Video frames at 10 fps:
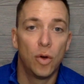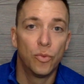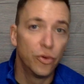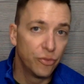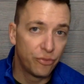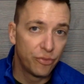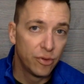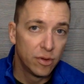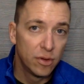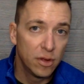a roof
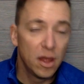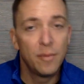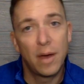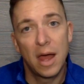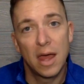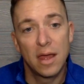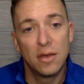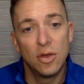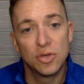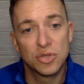in my
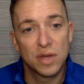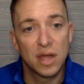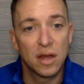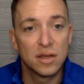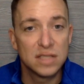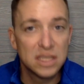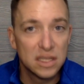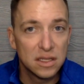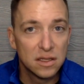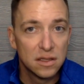no streak
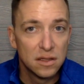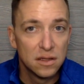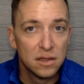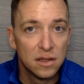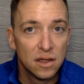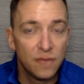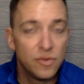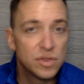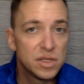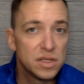guarantee, if
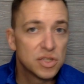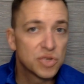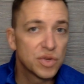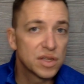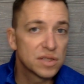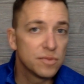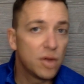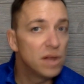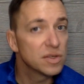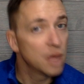you see any streaks,
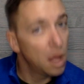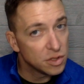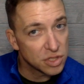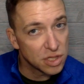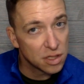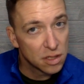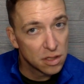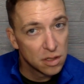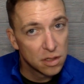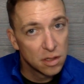moss or algae,
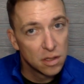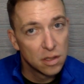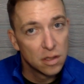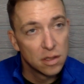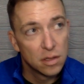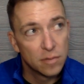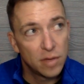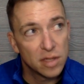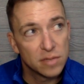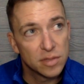
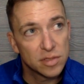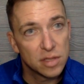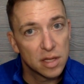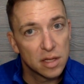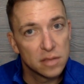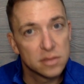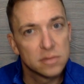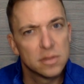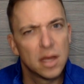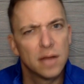moss or lichens,
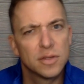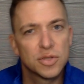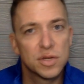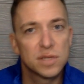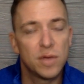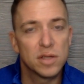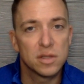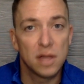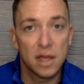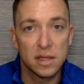yeah, streaks, moss
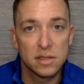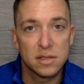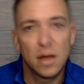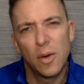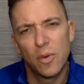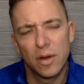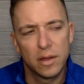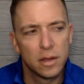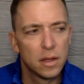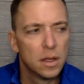or lichens, how I word it.